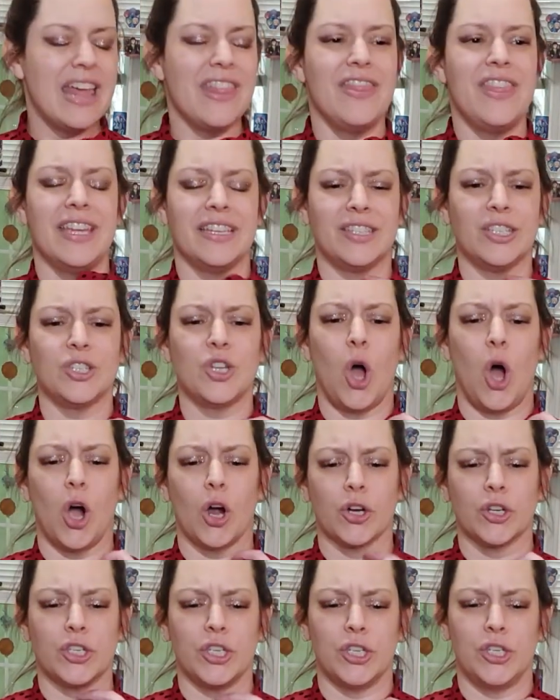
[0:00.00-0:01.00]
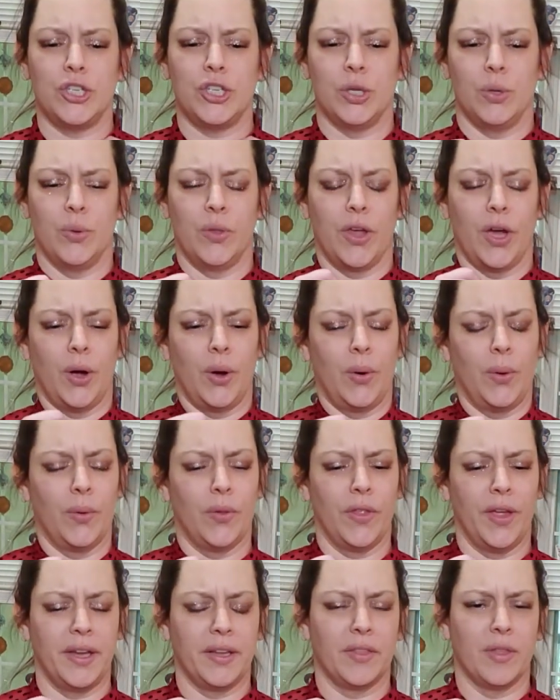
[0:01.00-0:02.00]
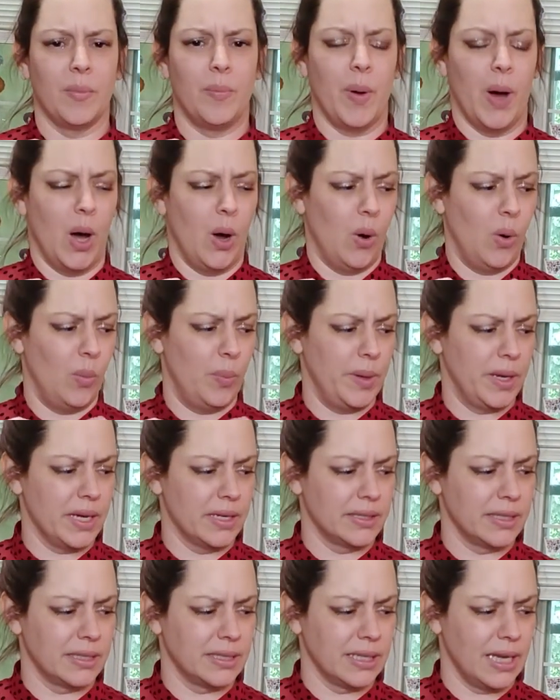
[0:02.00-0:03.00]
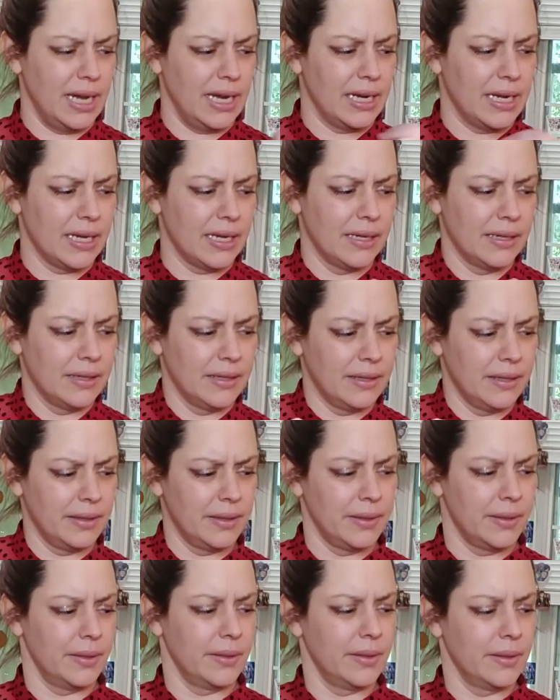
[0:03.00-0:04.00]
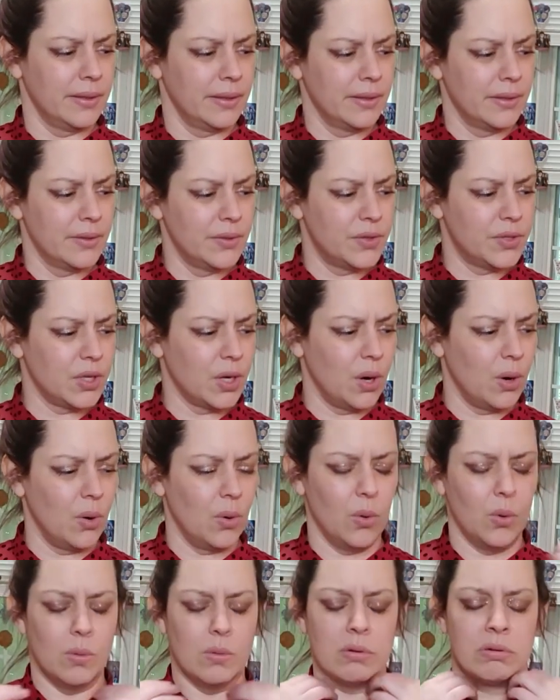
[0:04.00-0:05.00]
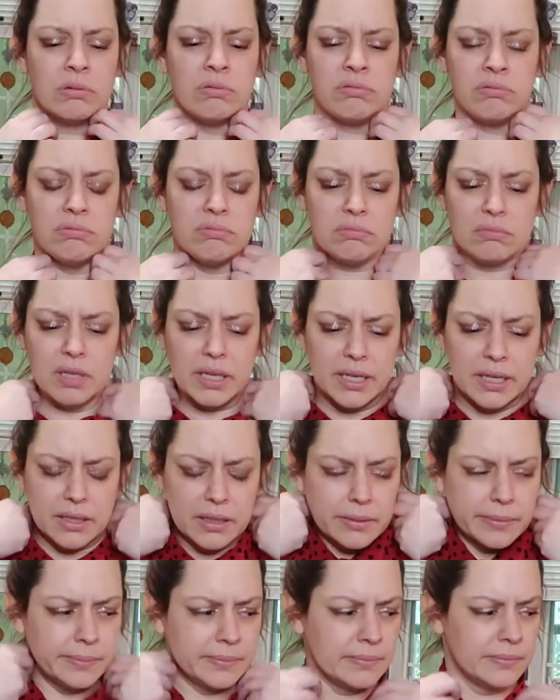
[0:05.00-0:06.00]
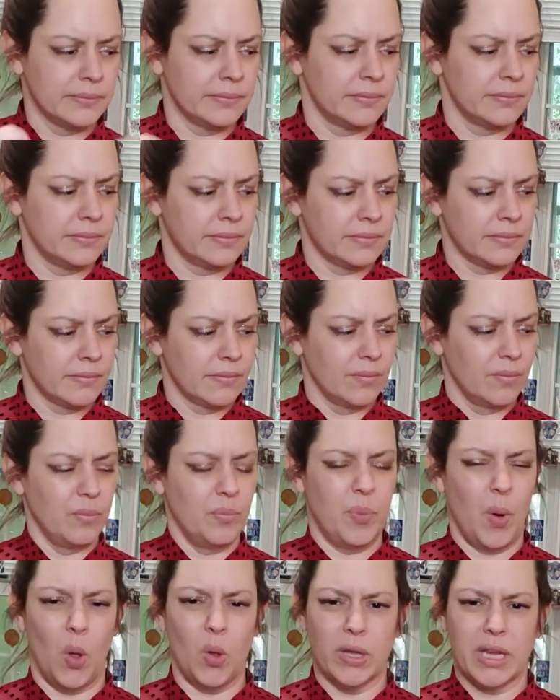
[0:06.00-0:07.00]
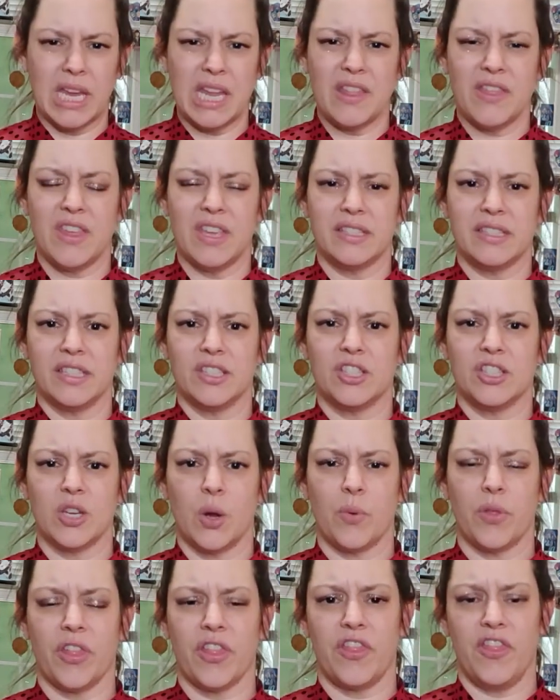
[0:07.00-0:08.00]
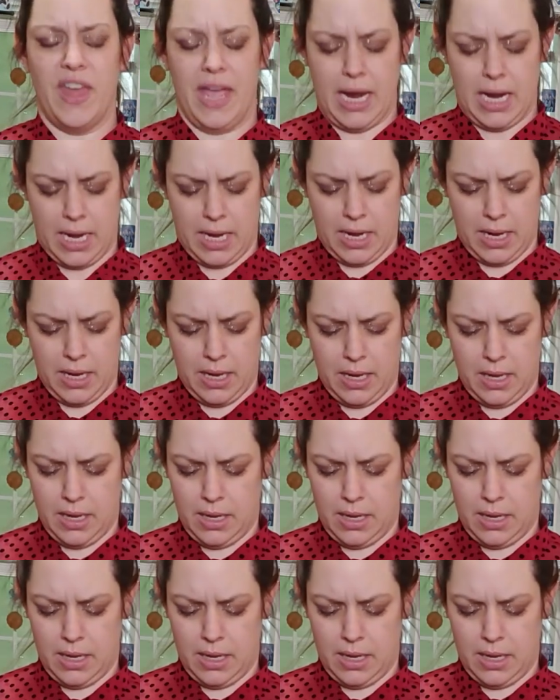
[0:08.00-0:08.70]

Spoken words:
This is hard to do though, like the bow, because it's like so like bulky. This is so thick.